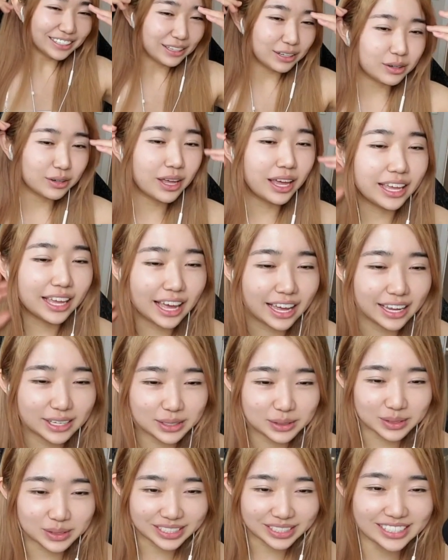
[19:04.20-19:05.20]
Okay, I can
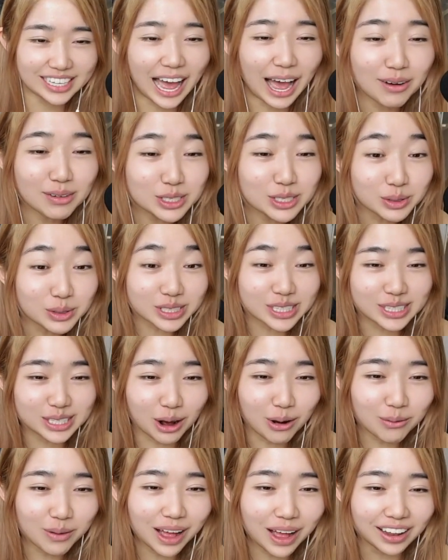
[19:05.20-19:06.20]
do this. I was doing so
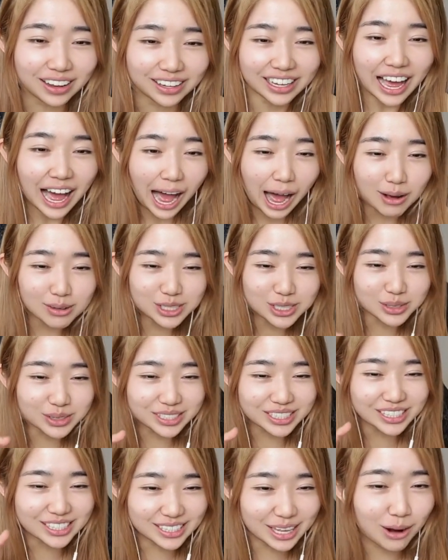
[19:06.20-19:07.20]
well. I was doing
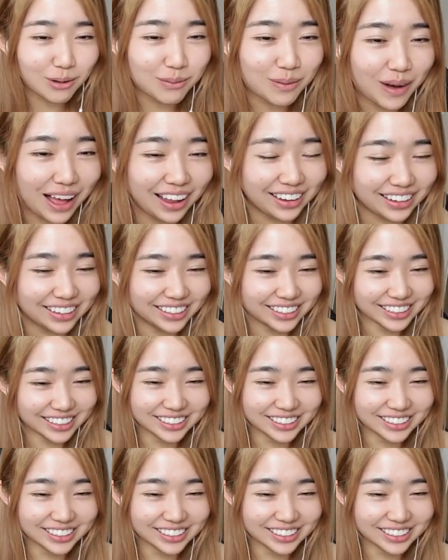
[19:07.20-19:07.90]
so well.